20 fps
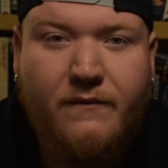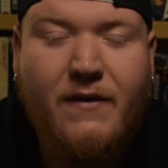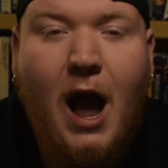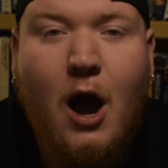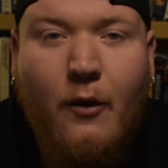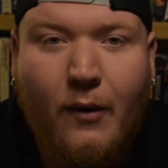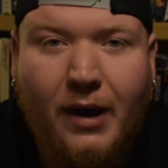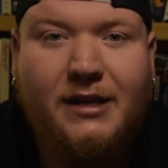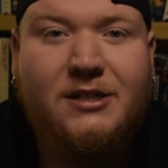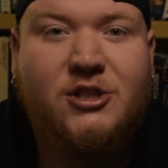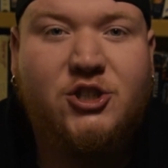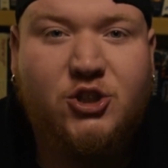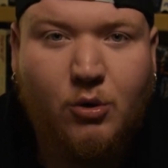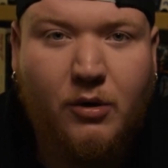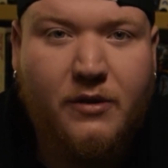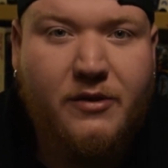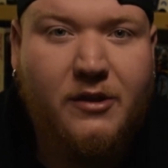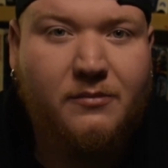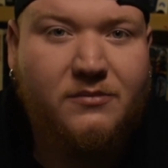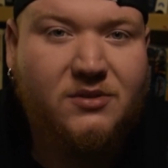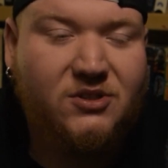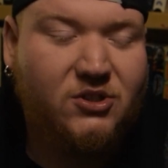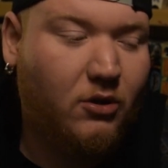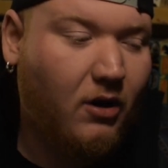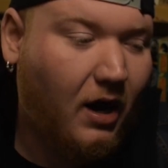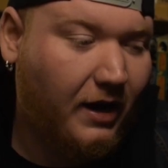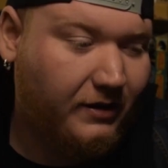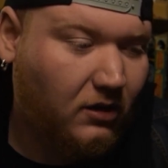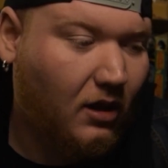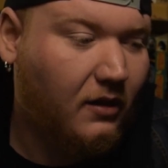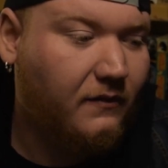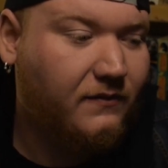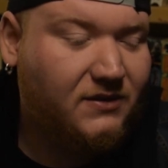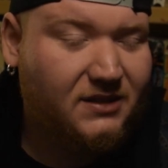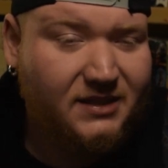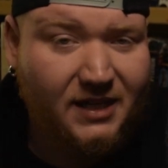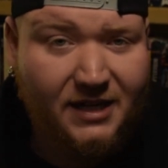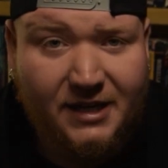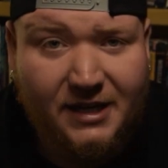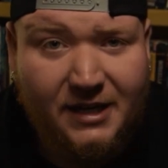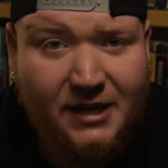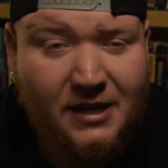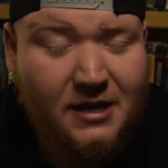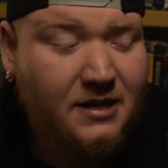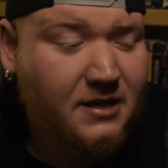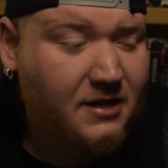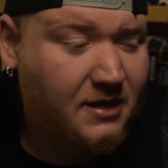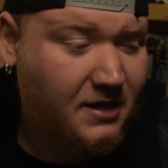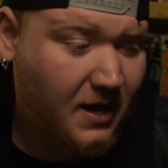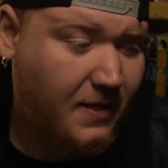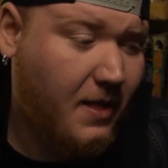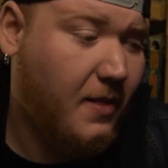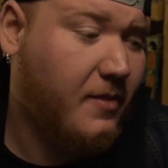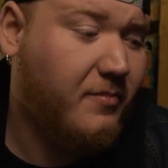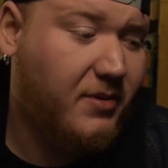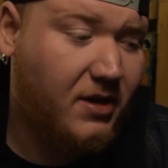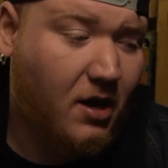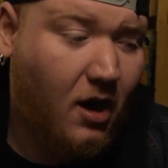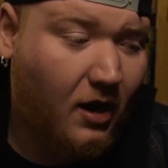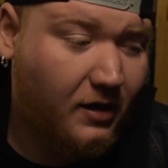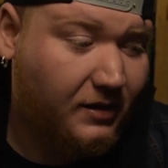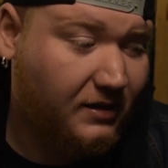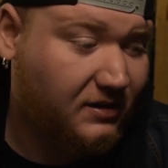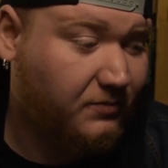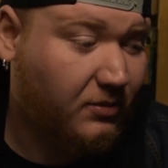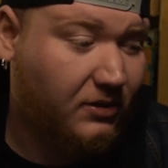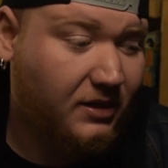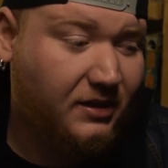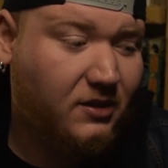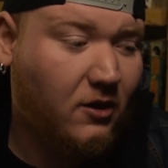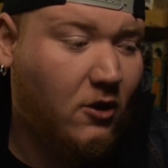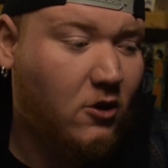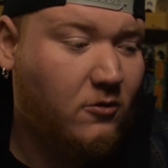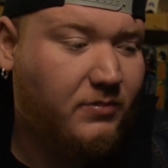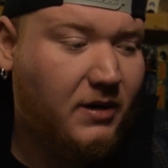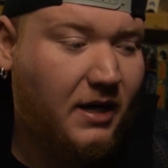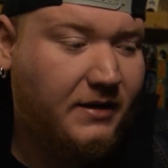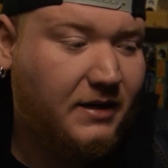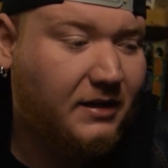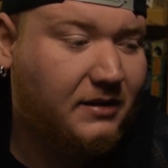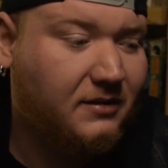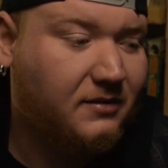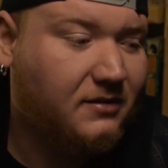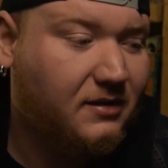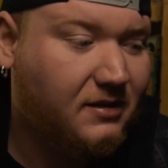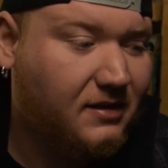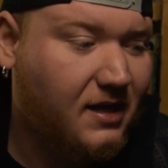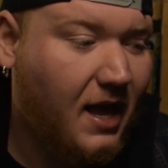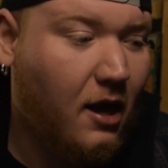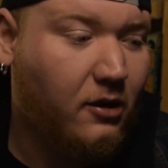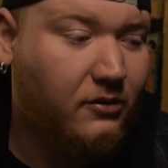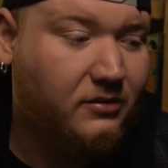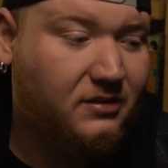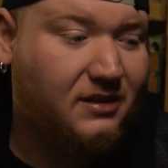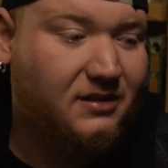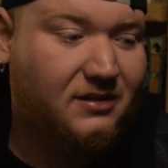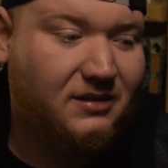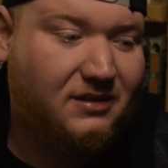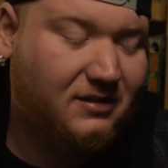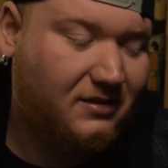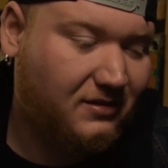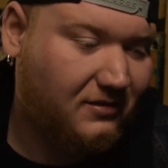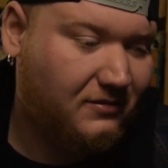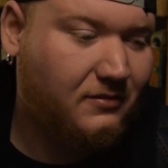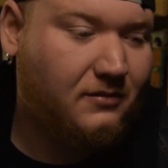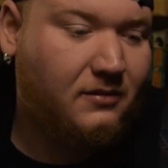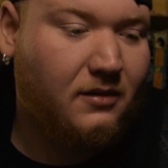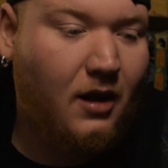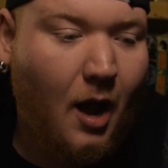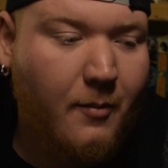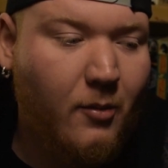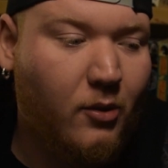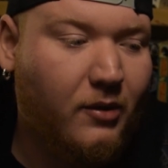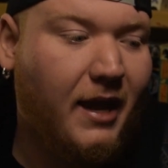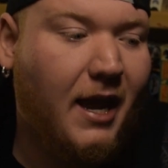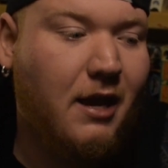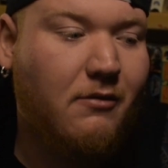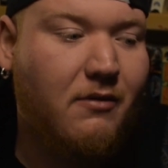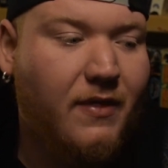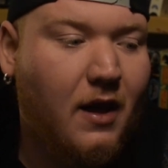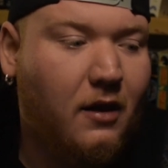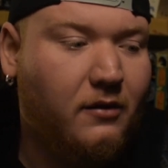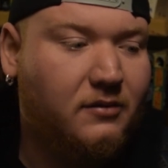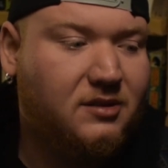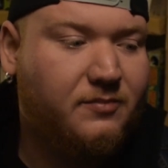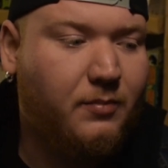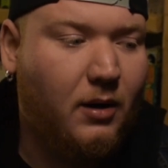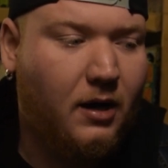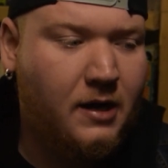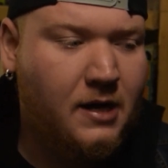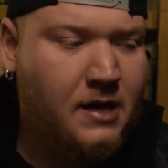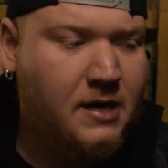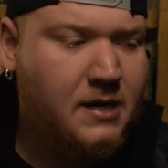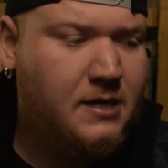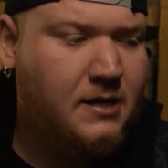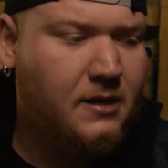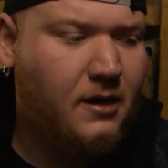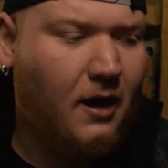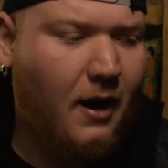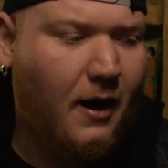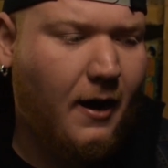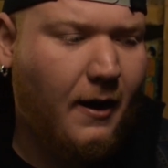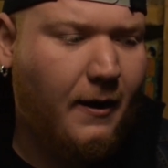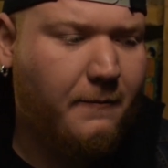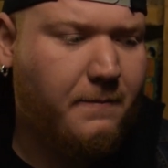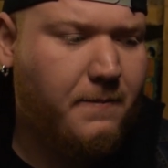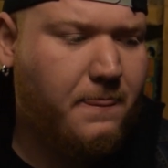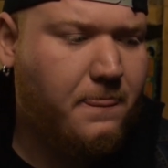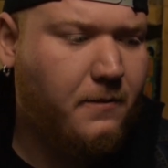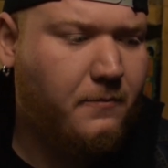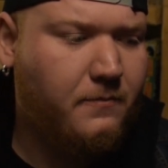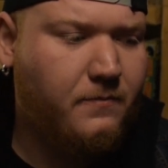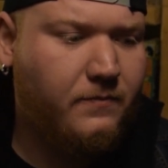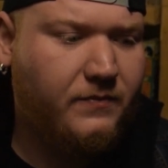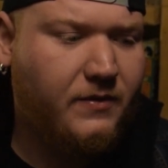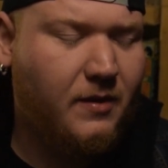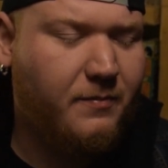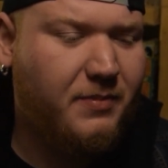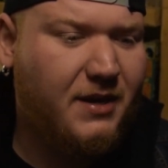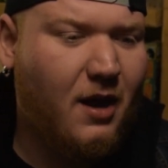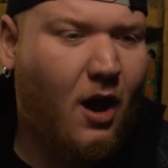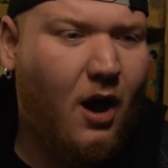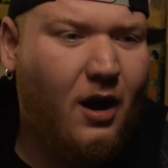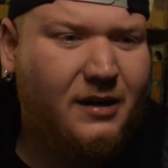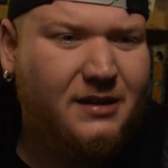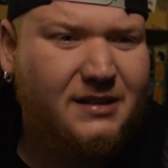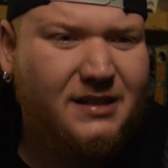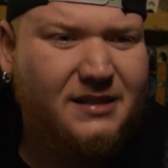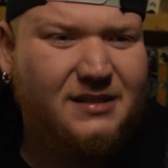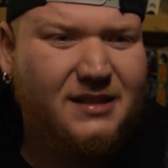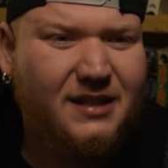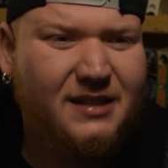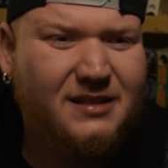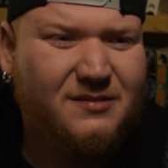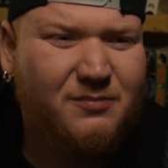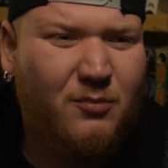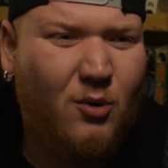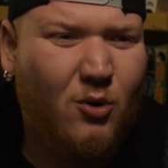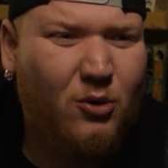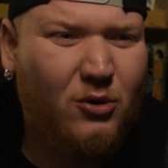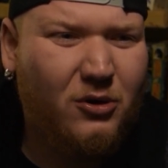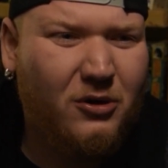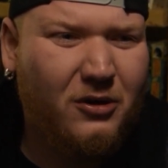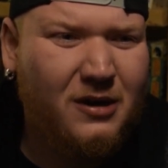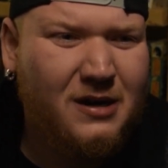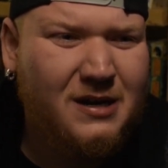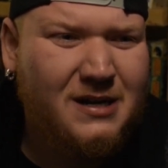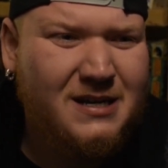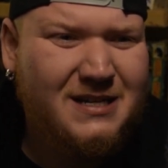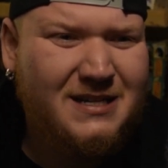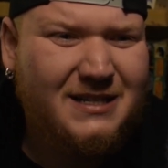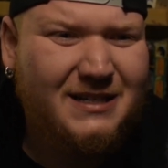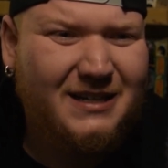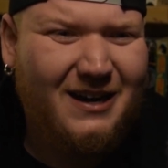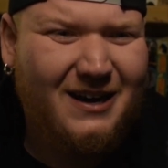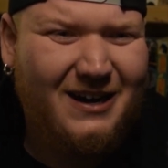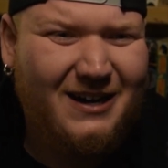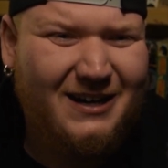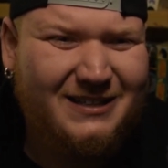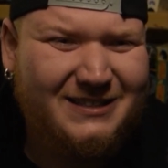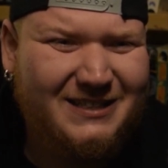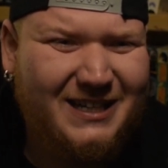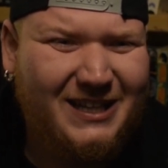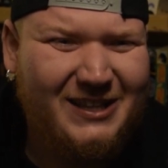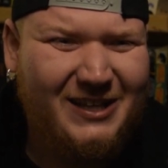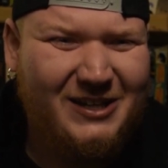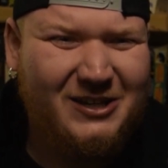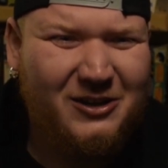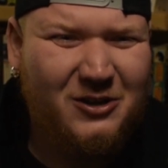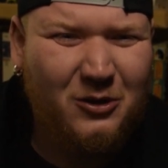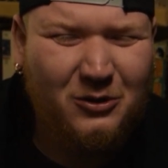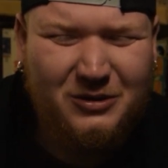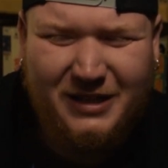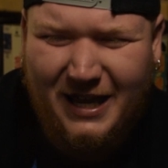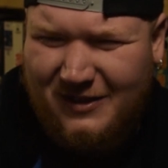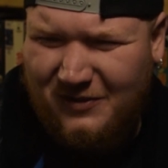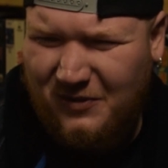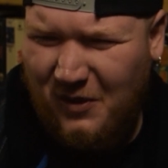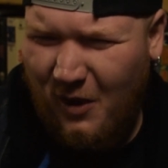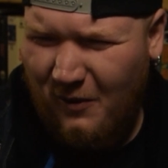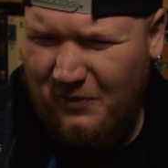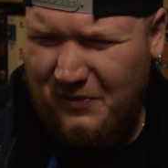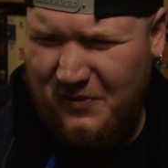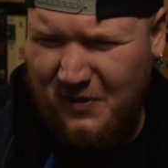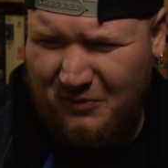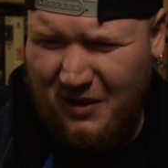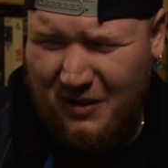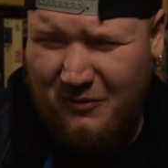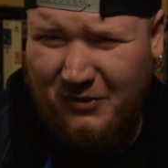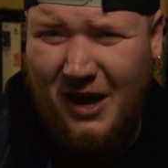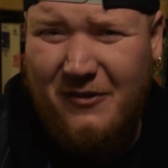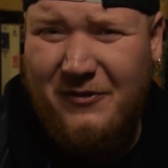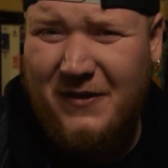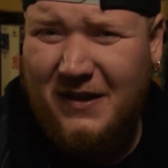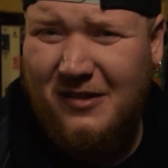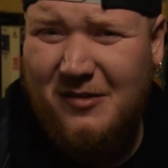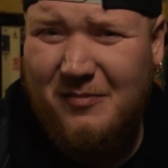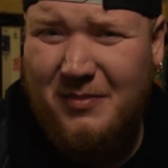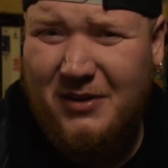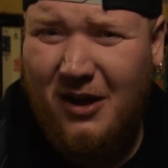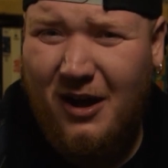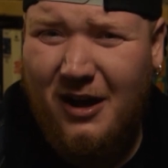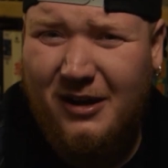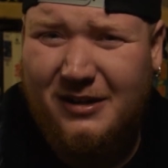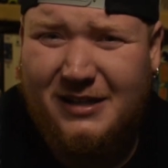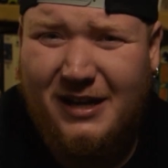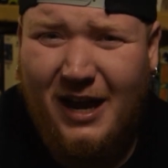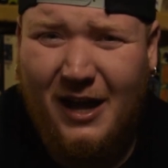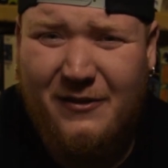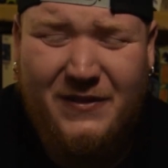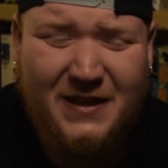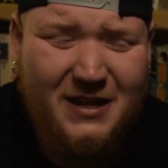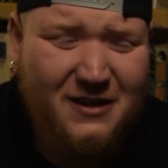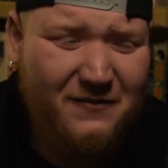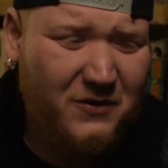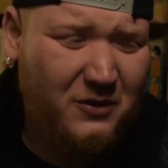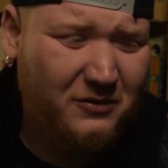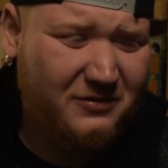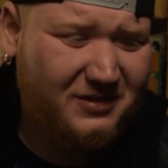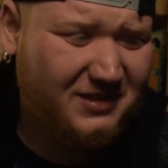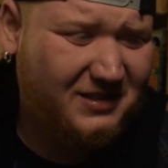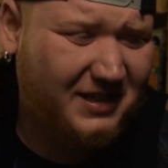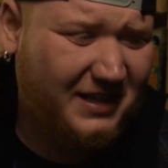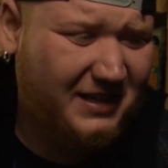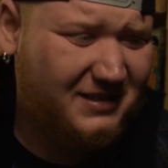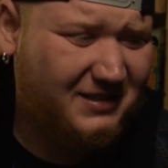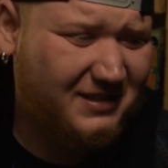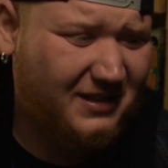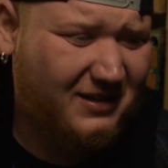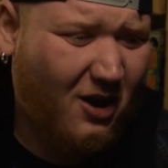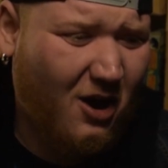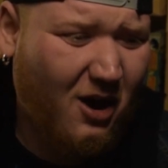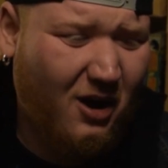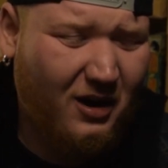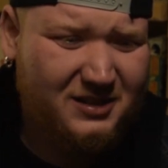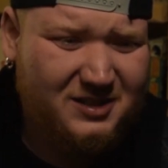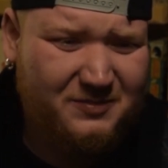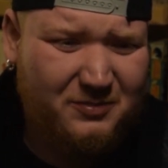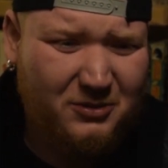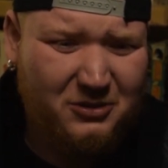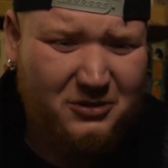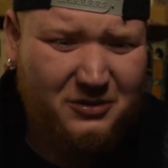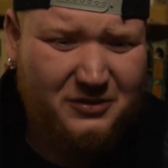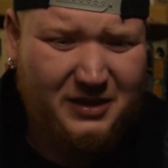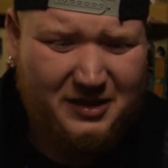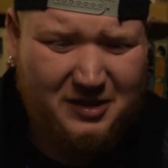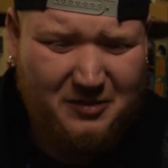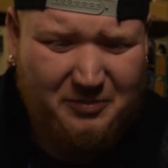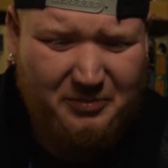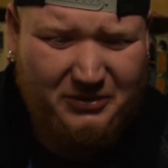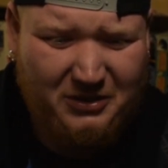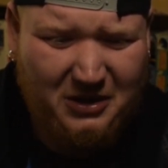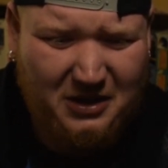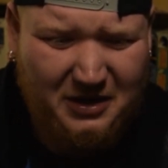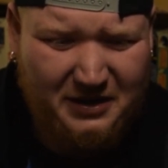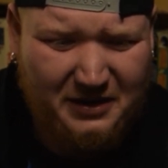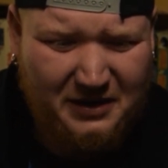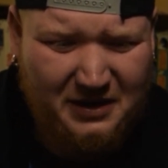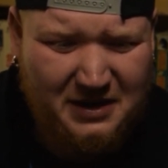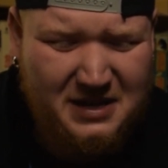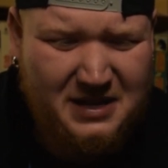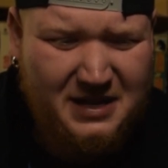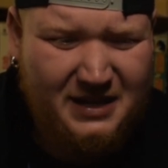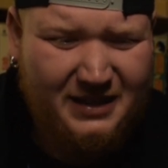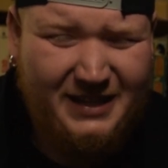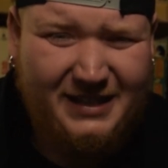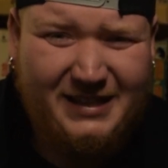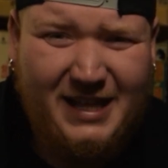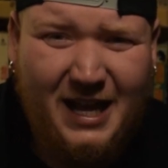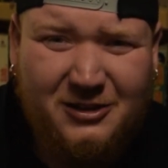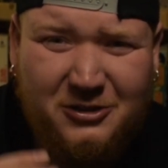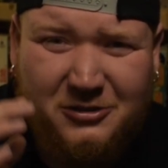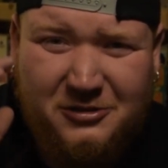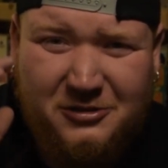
of how I enjoy them. So I love City, and then The Beyond is pretty dope, and then House is I'm okay with House, but uh, the Beyond is is more uh, clinical. Like th- when I think of the Beyond, I think of those scenes in the hospital and like the blood, like that